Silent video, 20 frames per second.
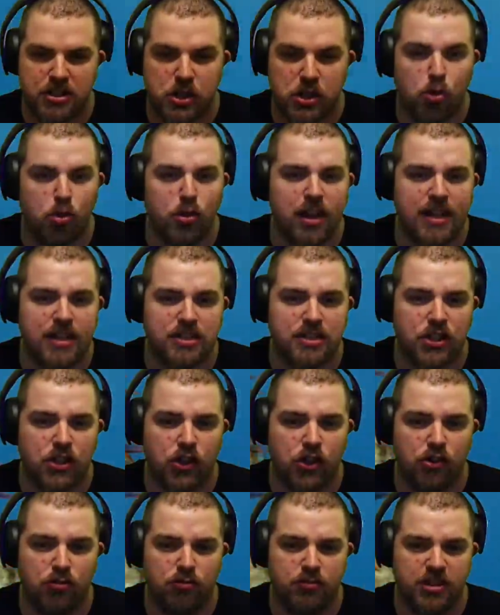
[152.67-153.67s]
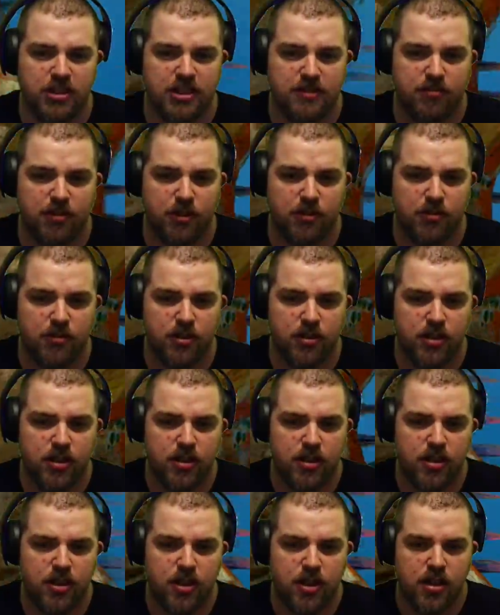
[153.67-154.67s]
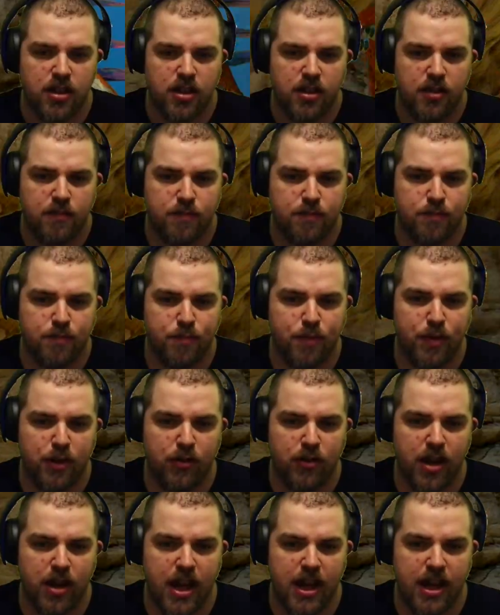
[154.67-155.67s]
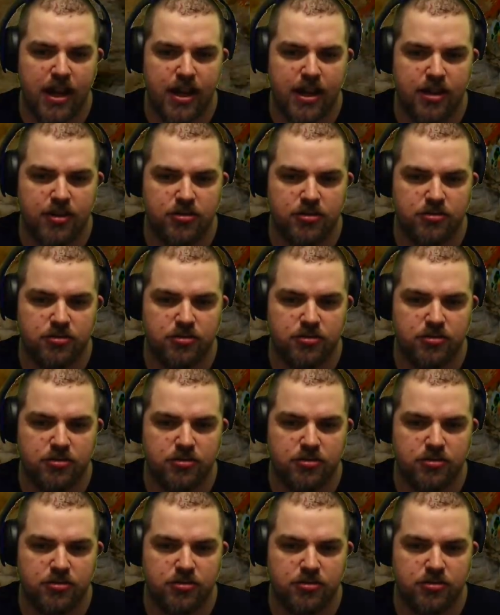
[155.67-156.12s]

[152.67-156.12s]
goal is to just well build a. Uh,